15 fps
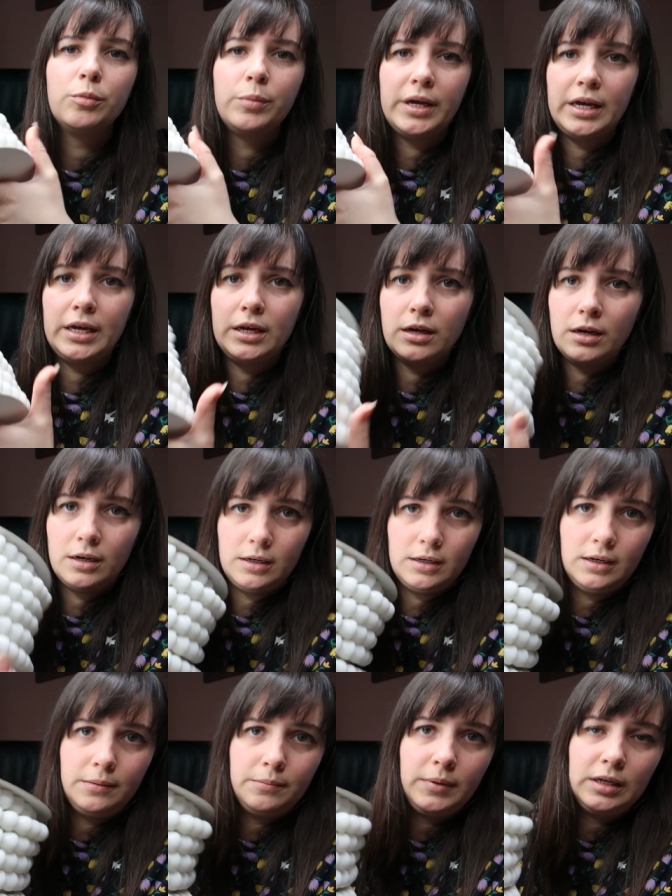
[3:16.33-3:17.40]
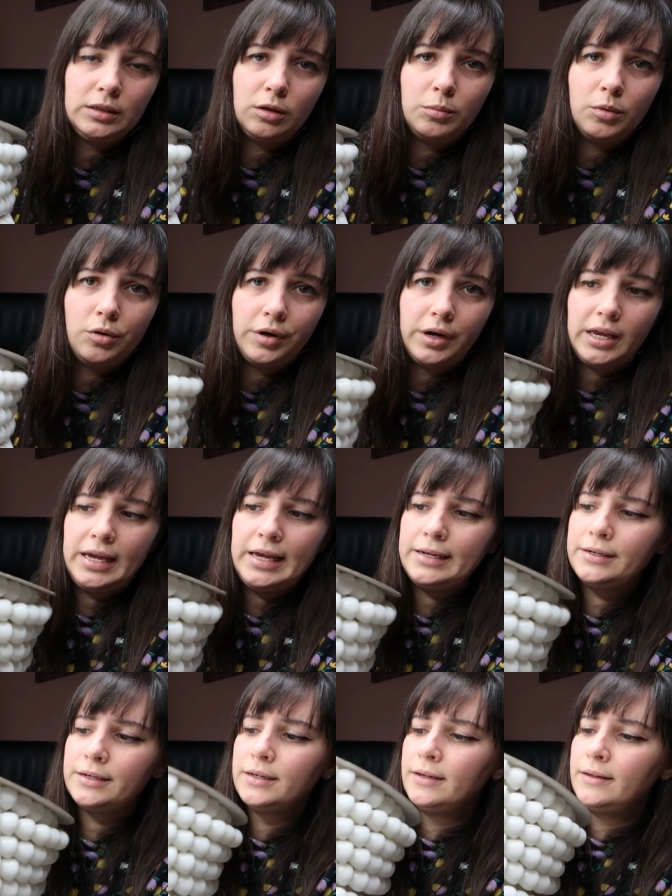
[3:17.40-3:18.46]
will be um, a lot more
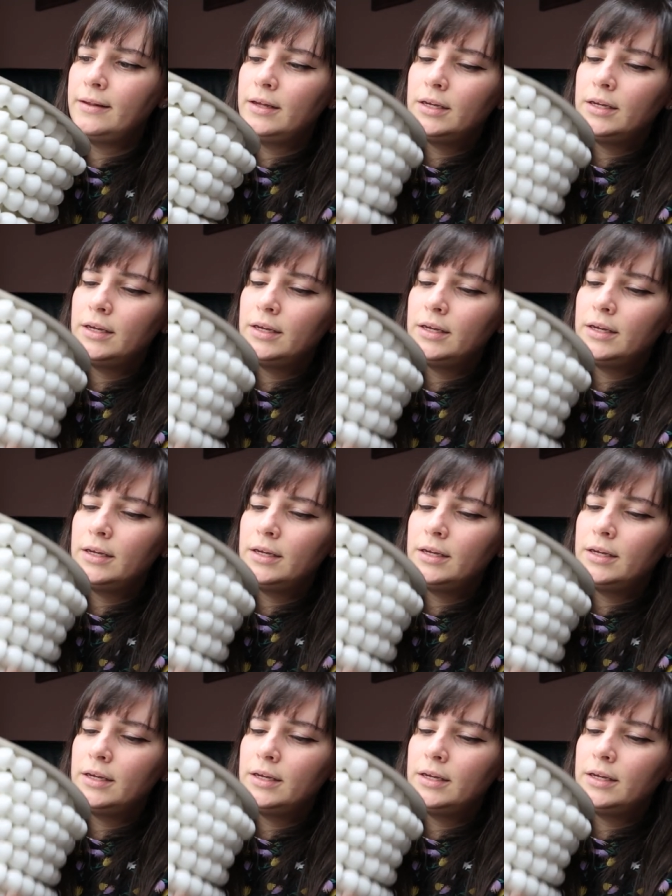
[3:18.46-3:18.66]
again